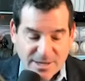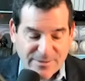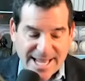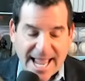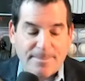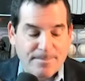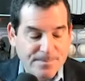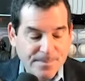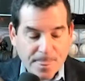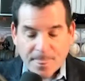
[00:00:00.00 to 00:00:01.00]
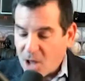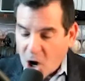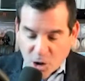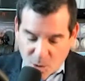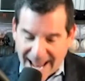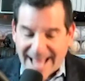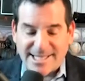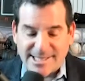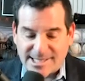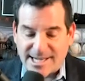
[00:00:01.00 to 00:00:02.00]
of a game under any
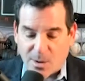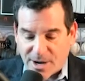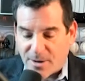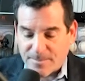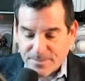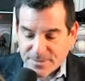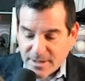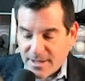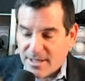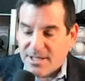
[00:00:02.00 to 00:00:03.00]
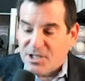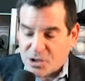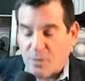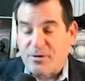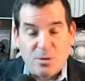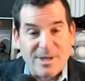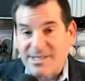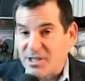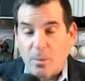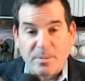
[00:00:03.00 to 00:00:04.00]
scenario. So if you need to
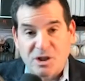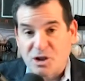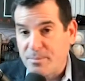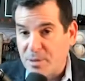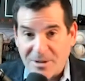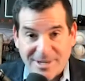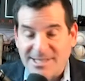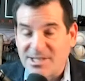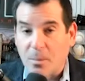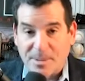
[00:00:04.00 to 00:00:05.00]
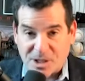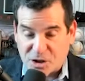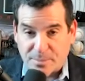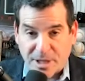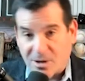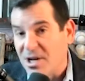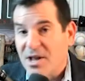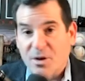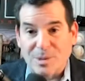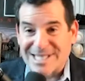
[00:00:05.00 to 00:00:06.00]
go position player, need to go position player.
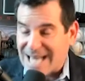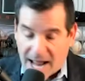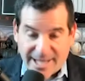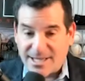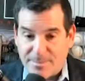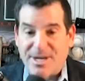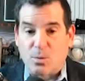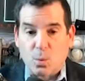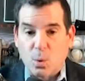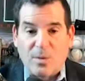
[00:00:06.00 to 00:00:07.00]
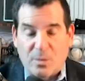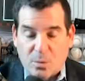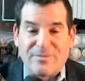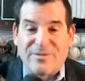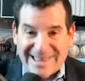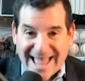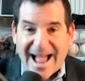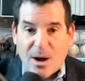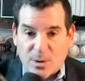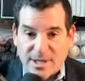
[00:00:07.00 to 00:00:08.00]
There was not going to be a rule that would have
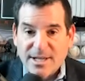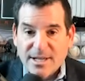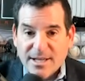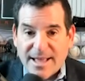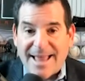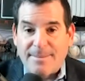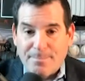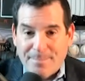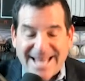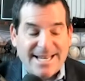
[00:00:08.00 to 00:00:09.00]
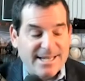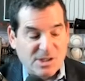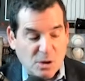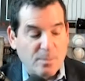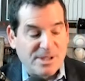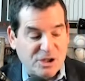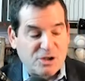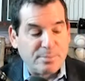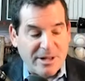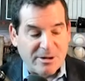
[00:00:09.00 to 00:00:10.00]
allowed and made it so position
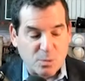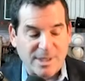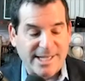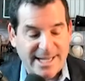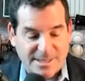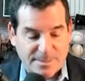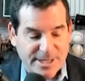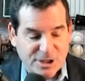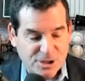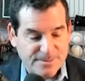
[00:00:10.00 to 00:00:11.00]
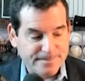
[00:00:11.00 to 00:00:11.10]
players wouldn't get to pitch.